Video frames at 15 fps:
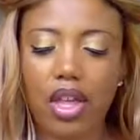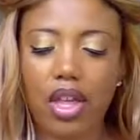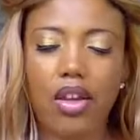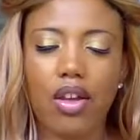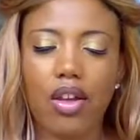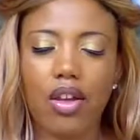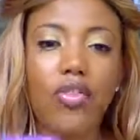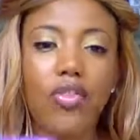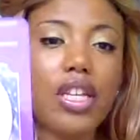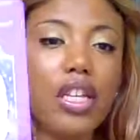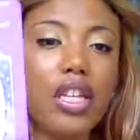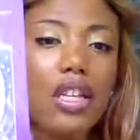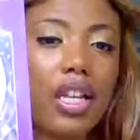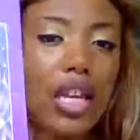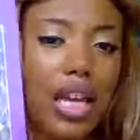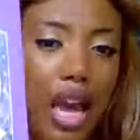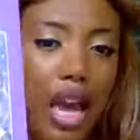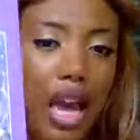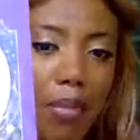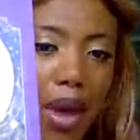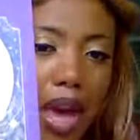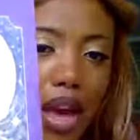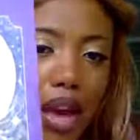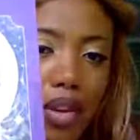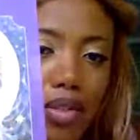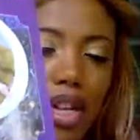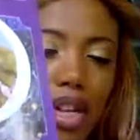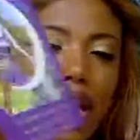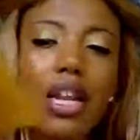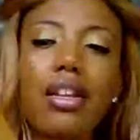Fertility came out
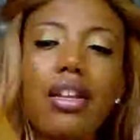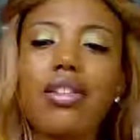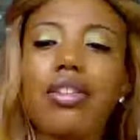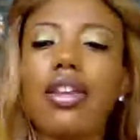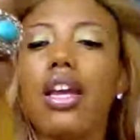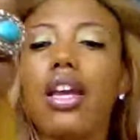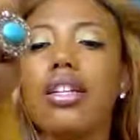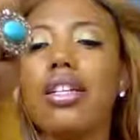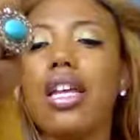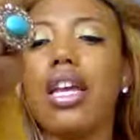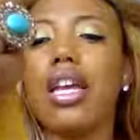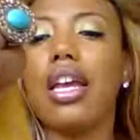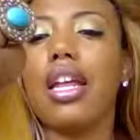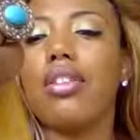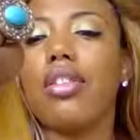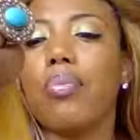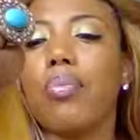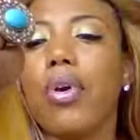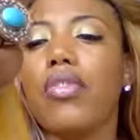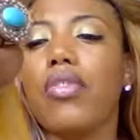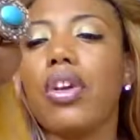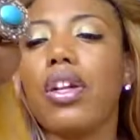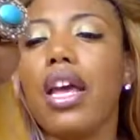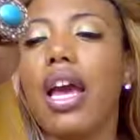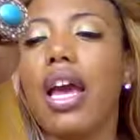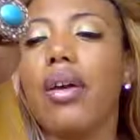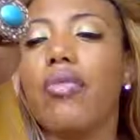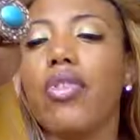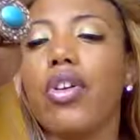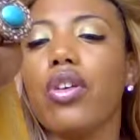and it says, it is the perfect time
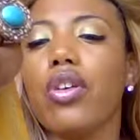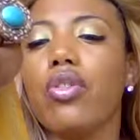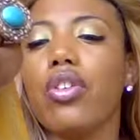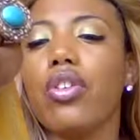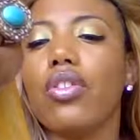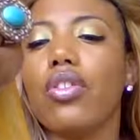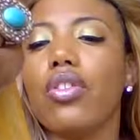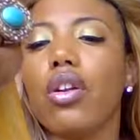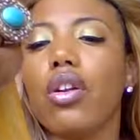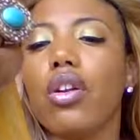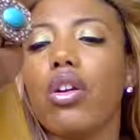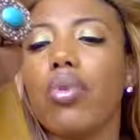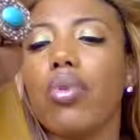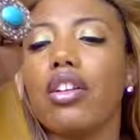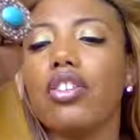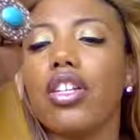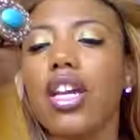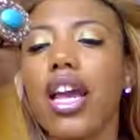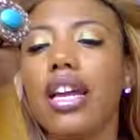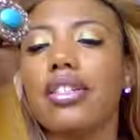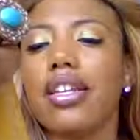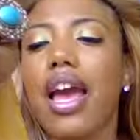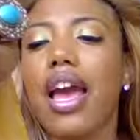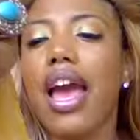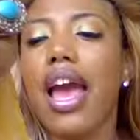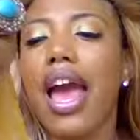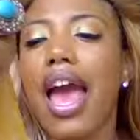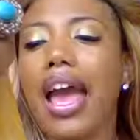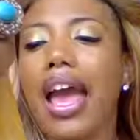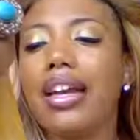for you to start new projects,
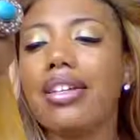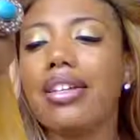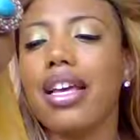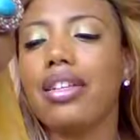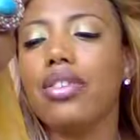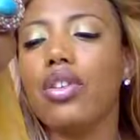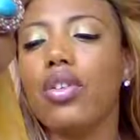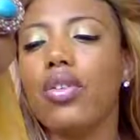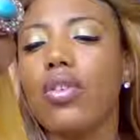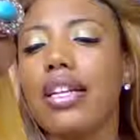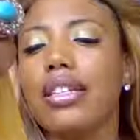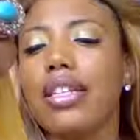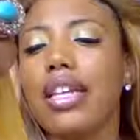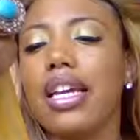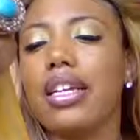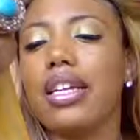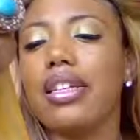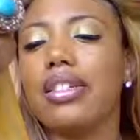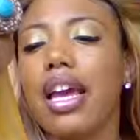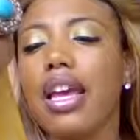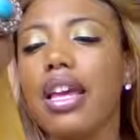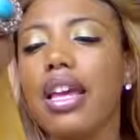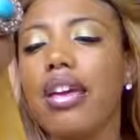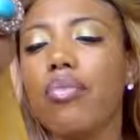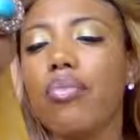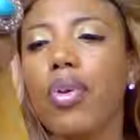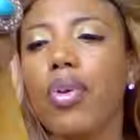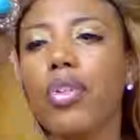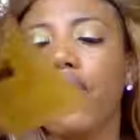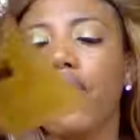access new ideas, and give
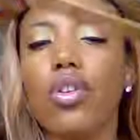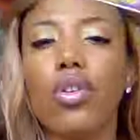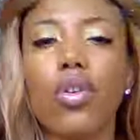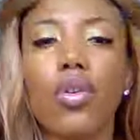birth to new